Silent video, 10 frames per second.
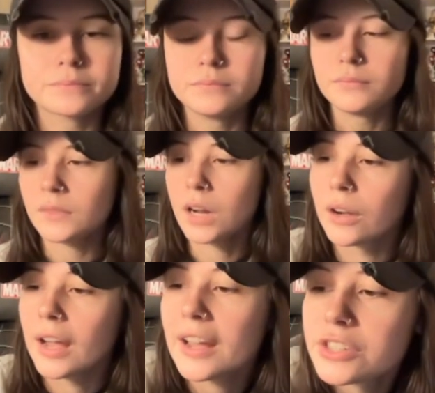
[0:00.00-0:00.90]
Nice. Oh,
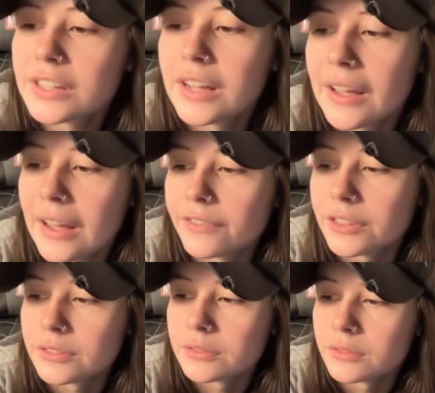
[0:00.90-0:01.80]
actually, I have
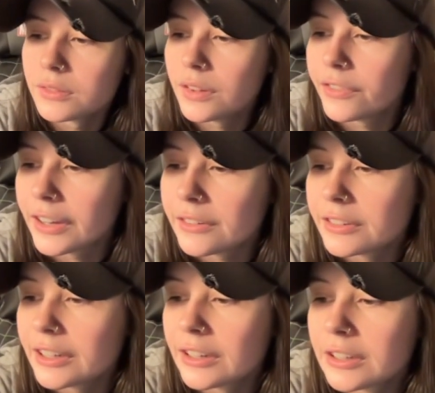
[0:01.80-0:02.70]
the, the
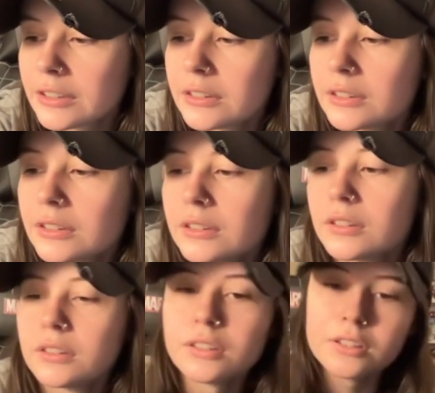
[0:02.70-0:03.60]
vinyl here.
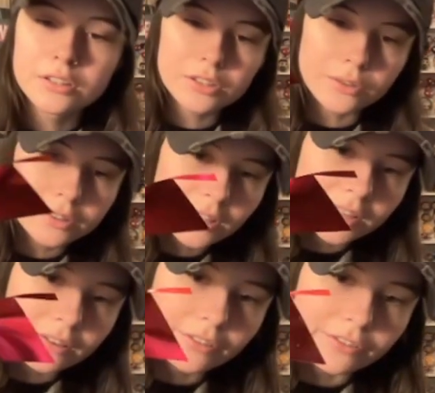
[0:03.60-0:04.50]
So it's
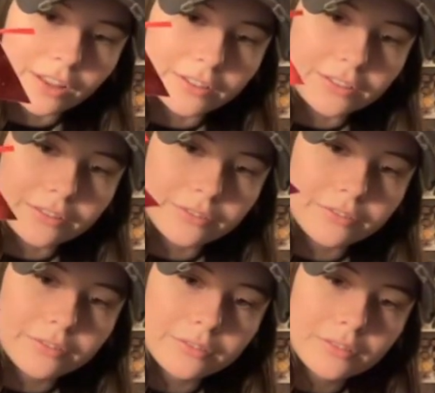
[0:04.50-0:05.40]
like reflective.
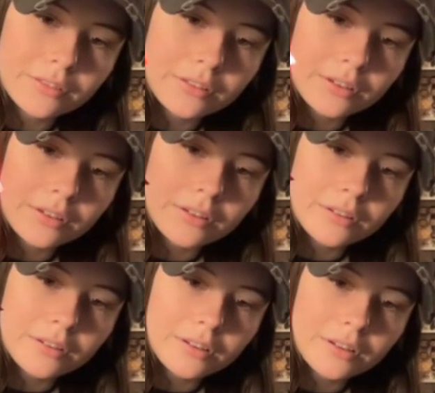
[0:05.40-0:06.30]
Oh, that's
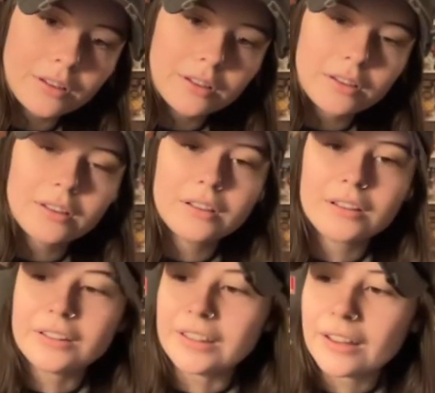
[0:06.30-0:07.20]
cool.
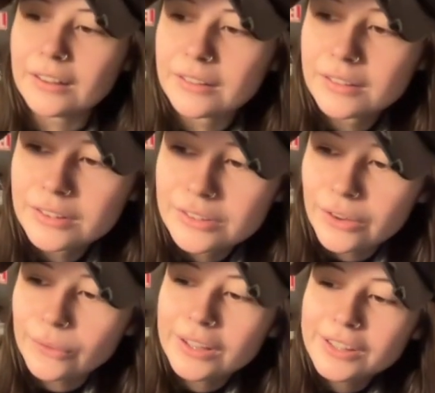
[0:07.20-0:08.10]
Yeah.
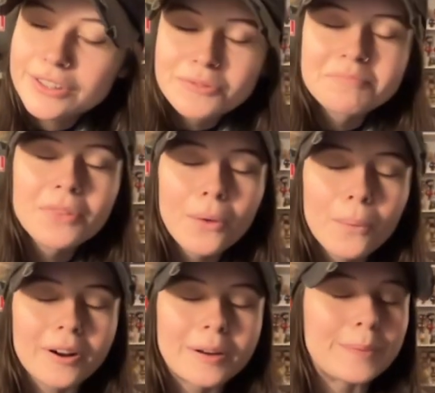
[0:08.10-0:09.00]
So it's a
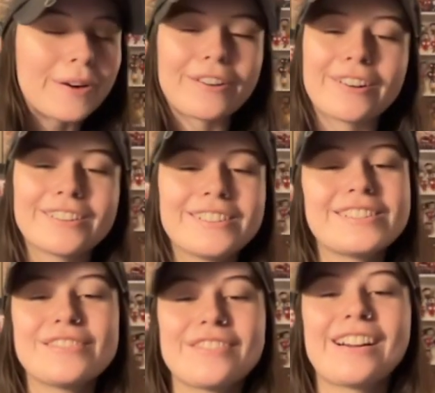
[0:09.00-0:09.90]
work in progress.
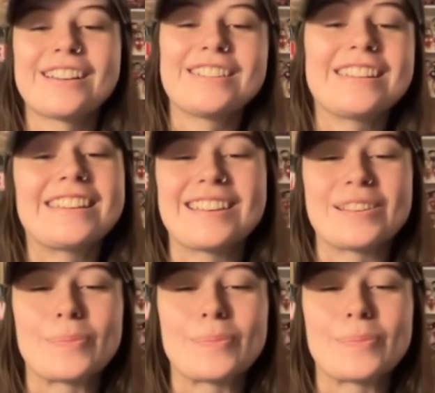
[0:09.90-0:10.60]
It's a very tedious